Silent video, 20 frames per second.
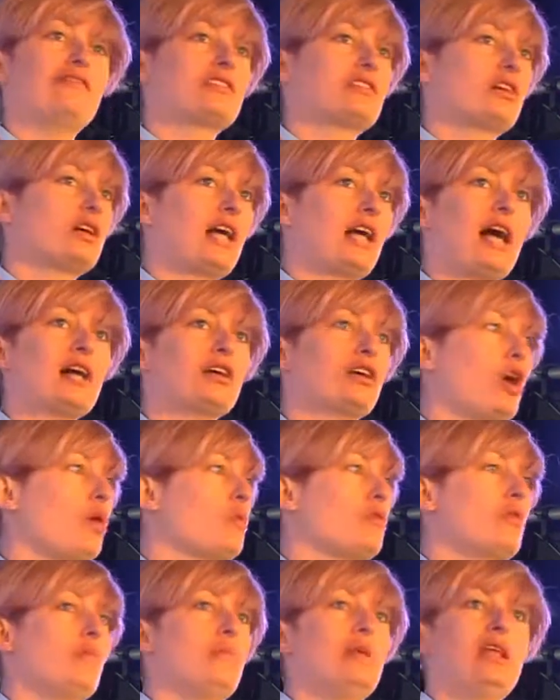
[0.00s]
I can't go
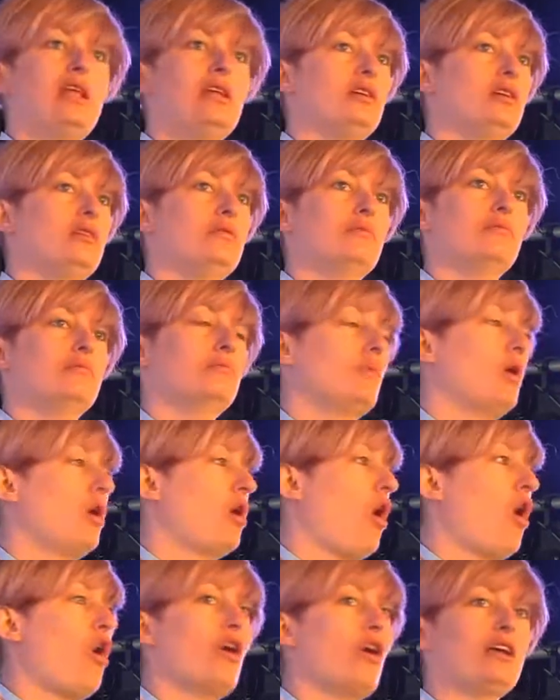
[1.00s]
on the Millennium
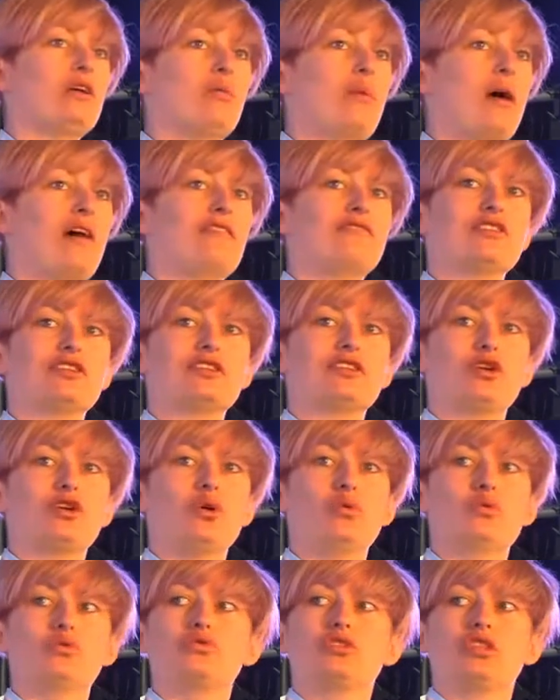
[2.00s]
Eye or whatever it's
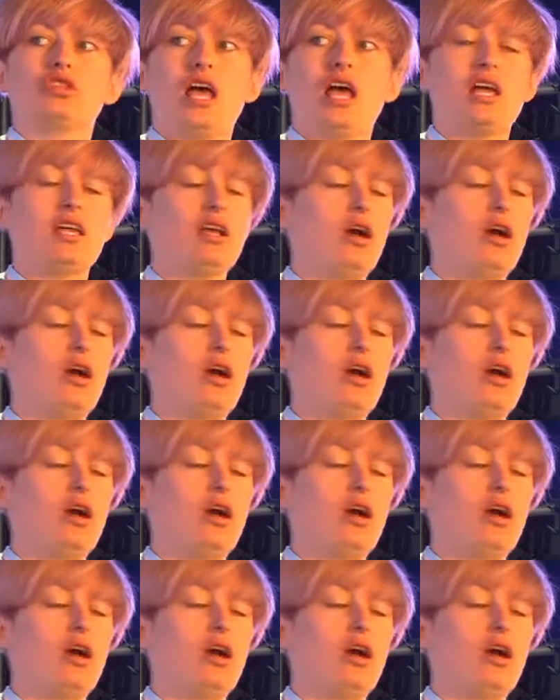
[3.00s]
called today.